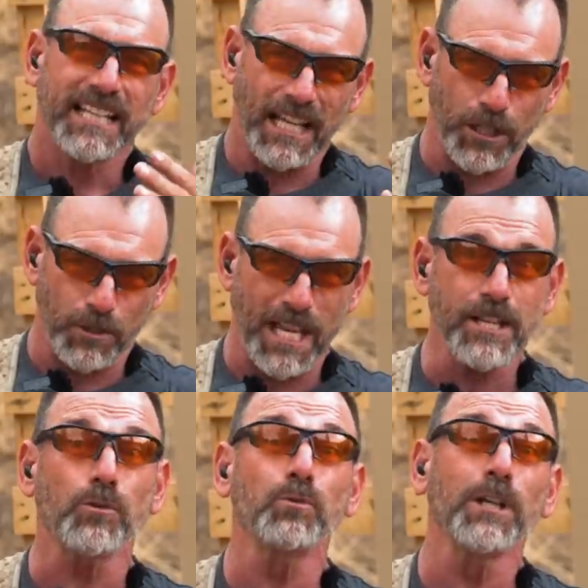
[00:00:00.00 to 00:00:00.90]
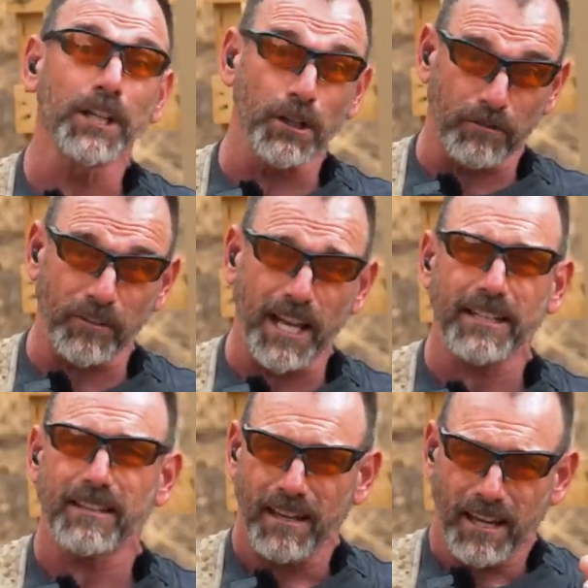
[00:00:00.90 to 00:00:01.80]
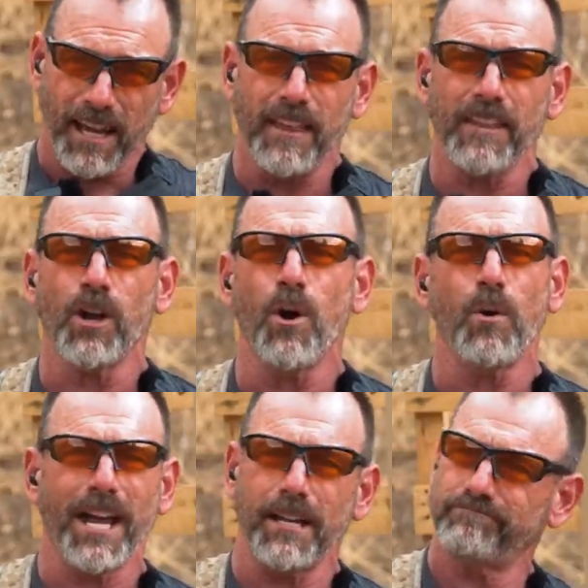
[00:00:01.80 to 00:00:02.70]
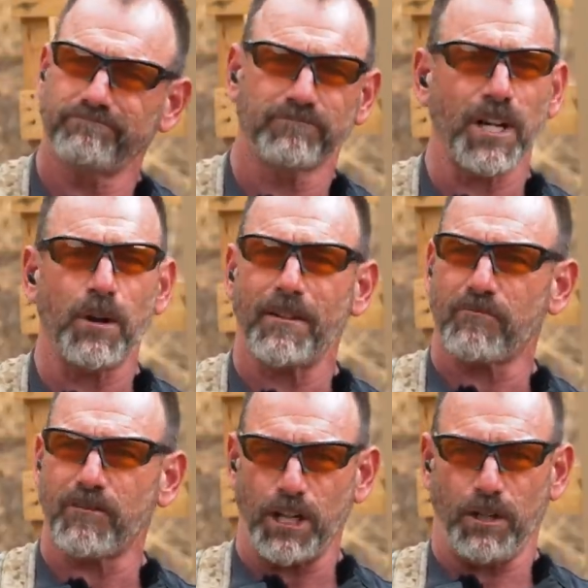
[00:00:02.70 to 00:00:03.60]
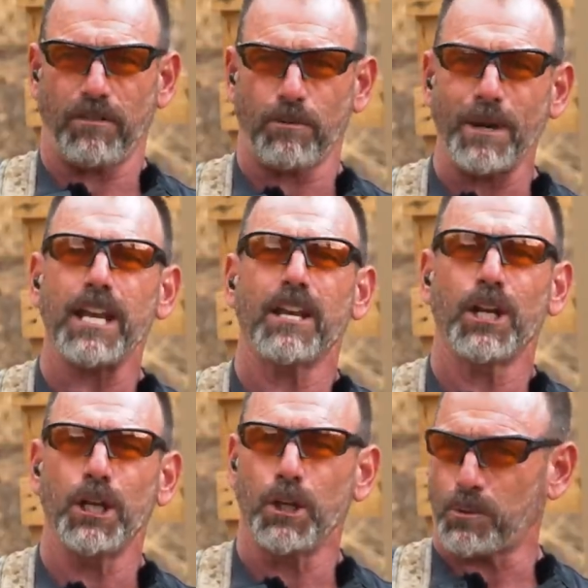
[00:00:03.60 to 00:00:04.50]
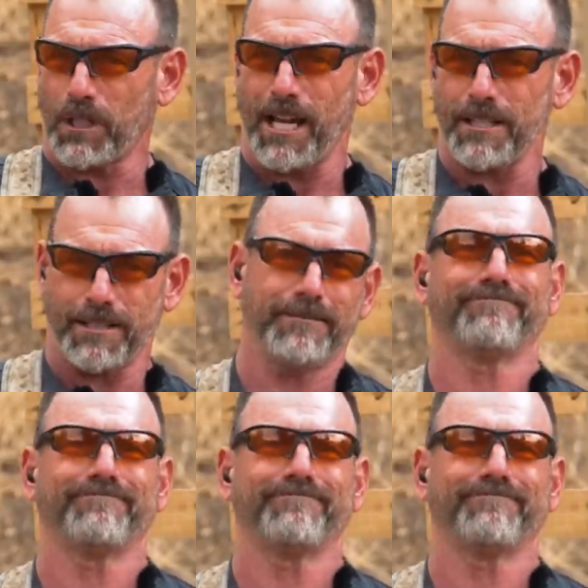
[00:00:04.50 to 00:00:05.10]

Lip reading: that usually has a really good effect, and they go away right away, threat neutralized.